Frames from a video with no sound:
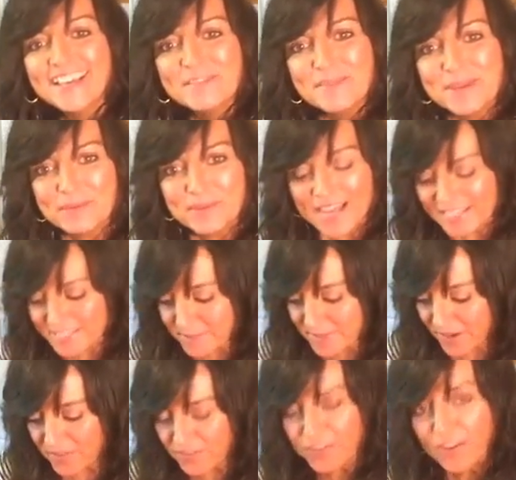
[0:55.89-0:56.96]
People ask me
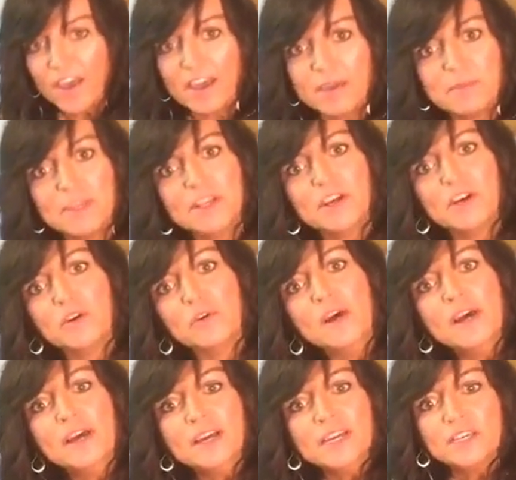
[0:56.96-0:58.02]
all the time, you know,
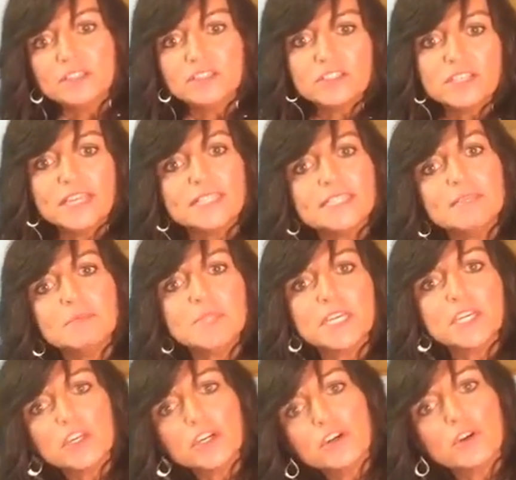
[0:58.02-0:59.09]
it seems
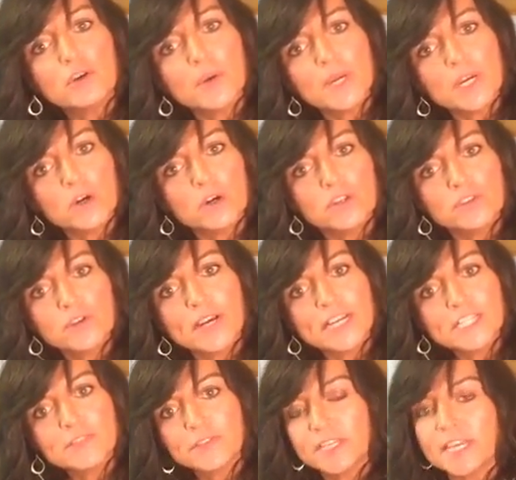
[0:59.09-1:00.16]
like you're growing old
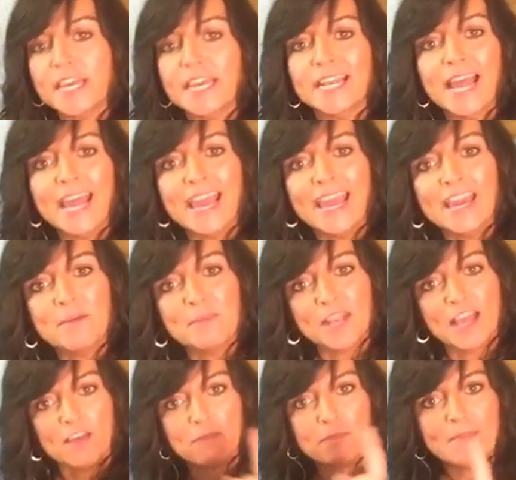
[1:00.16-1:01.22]
gracefully, and I am, and
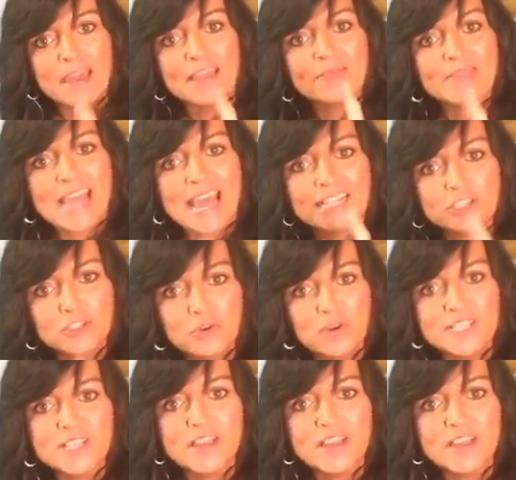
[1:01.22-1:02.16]
I've made that choice.